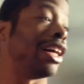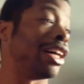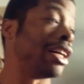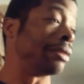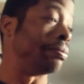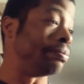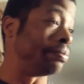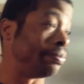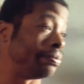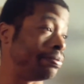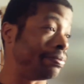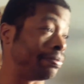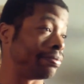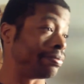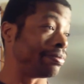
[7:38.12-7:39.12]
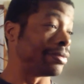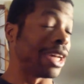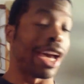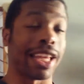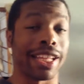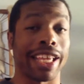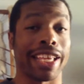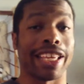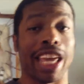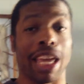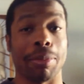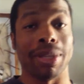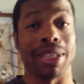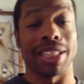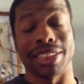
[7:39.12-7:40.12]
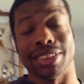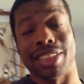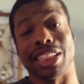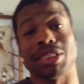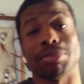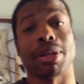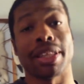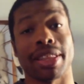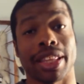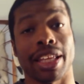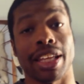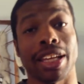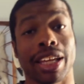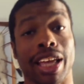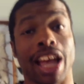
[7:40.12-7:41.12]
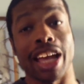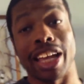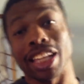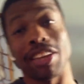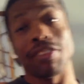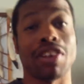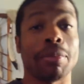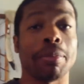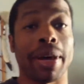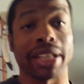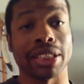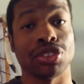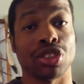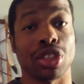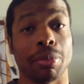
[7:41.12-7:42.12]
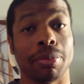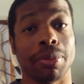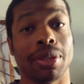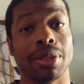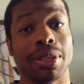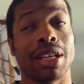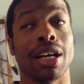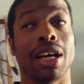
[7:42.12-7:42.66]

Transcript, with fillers: Uh, I like gaming because that's my thing. I ain't giving up my dream.